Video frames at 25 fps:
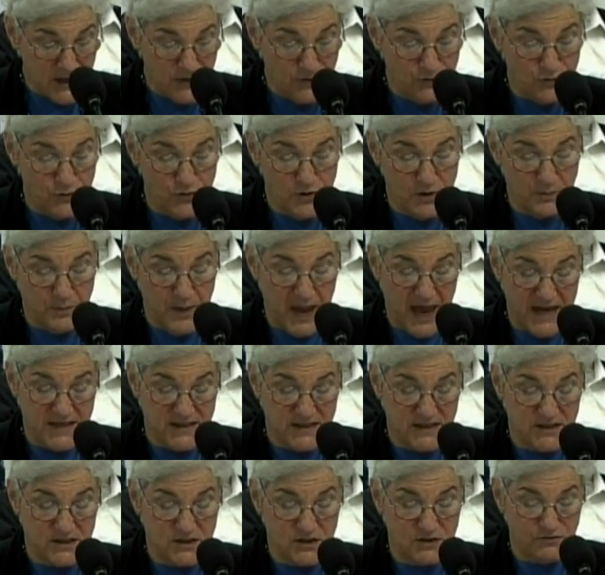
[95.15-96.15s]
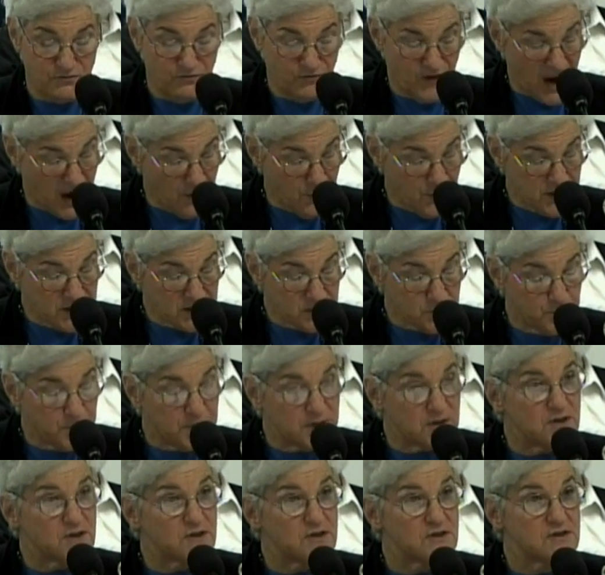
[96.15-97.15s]
through the passage of various
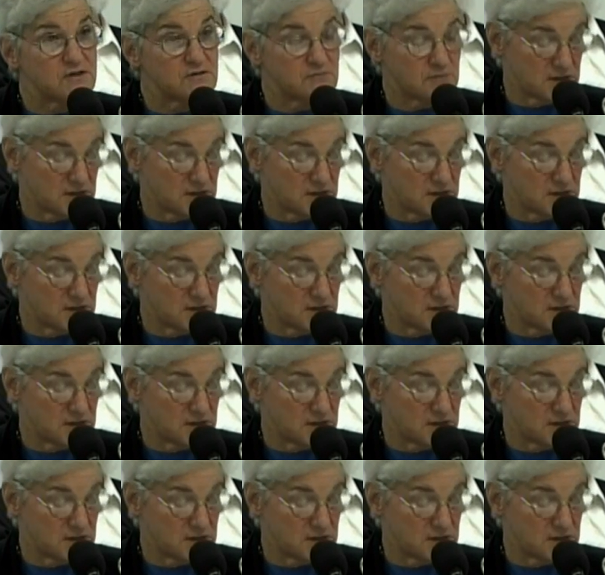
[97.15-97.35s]
bills